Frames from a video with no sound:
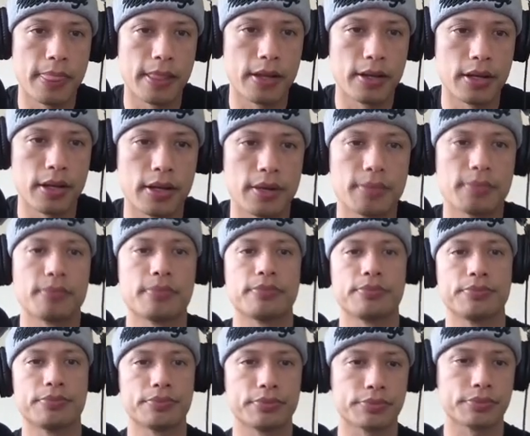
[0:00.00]
Okay.
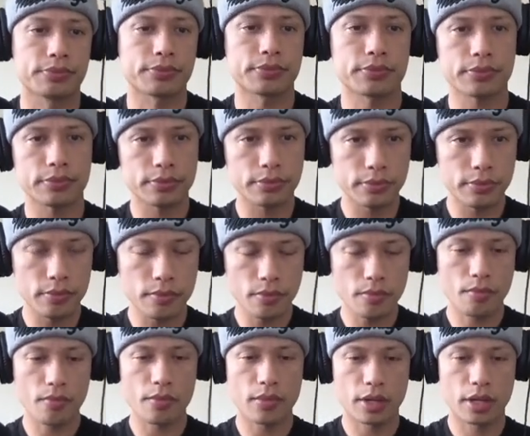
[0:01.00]

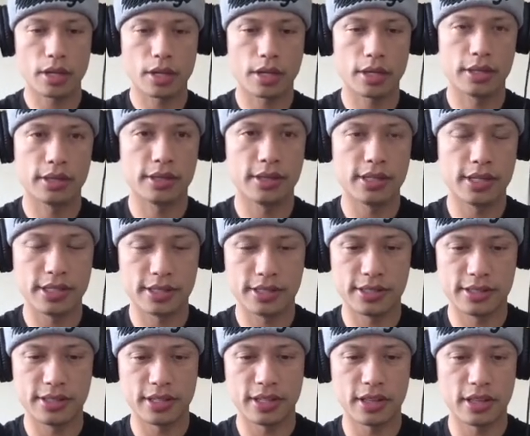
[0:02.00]
This
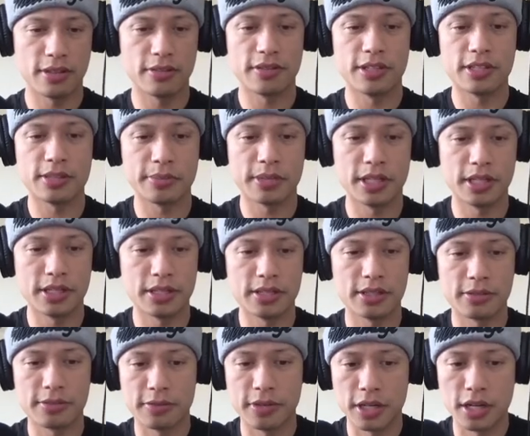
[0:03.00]
is, I love this, man,
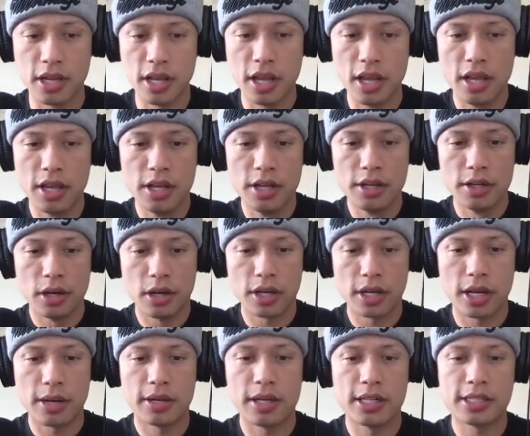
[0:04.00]
this is fun.
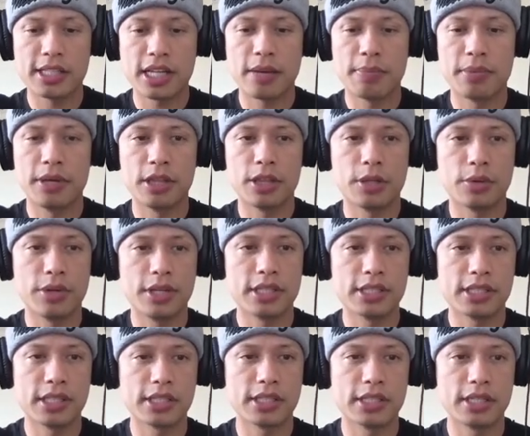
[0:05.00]
Okay, I'm gonna type in three
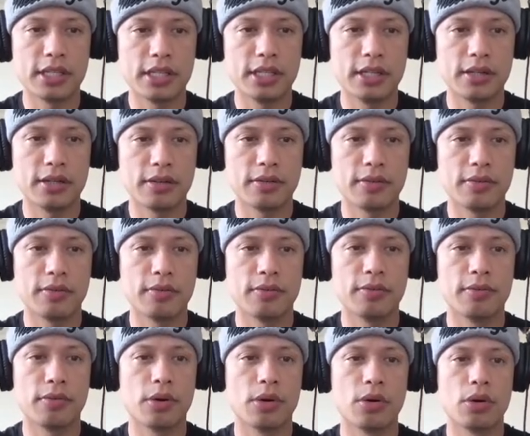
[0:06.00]
sixty
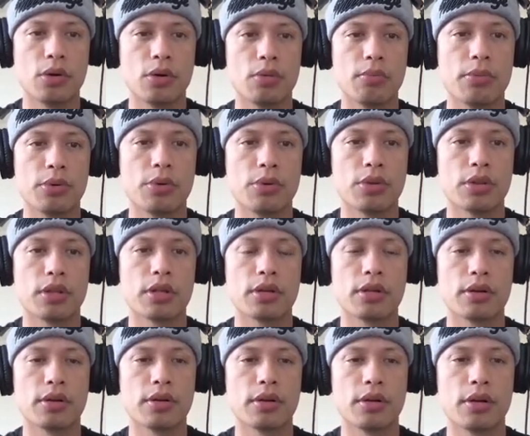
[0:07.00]
photo booth
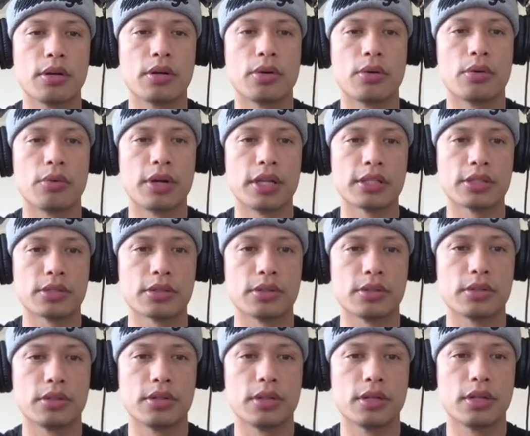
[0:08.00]
rental.
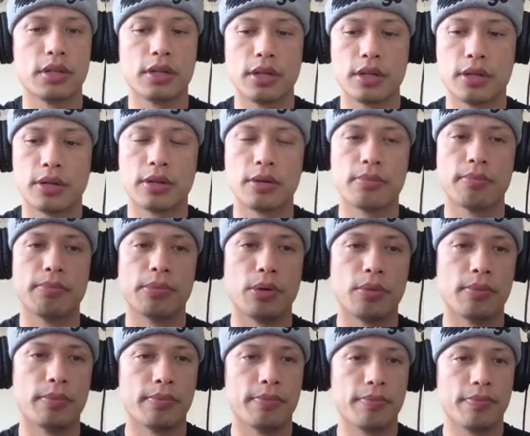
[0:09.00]

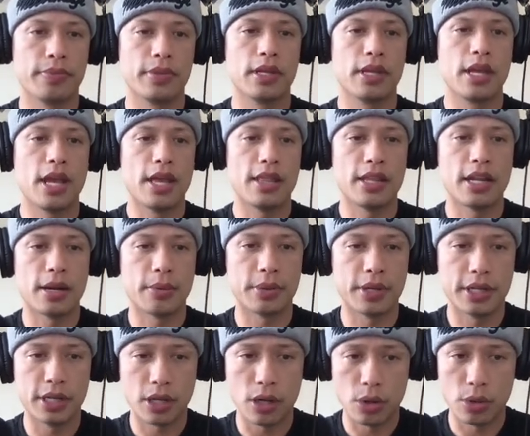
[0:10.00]
Boom. And then I'm
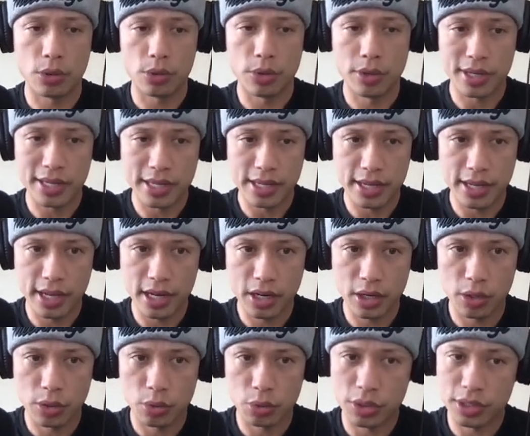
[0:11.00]
gonna go to
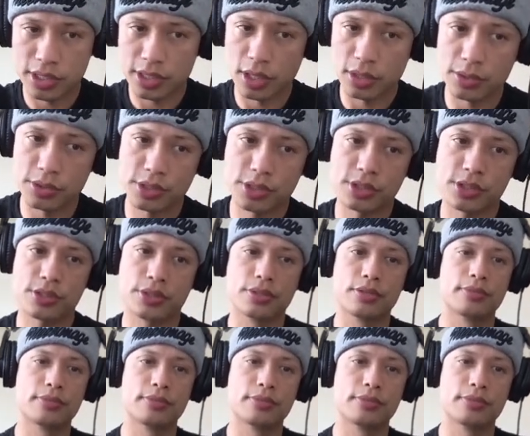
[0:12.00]
get results.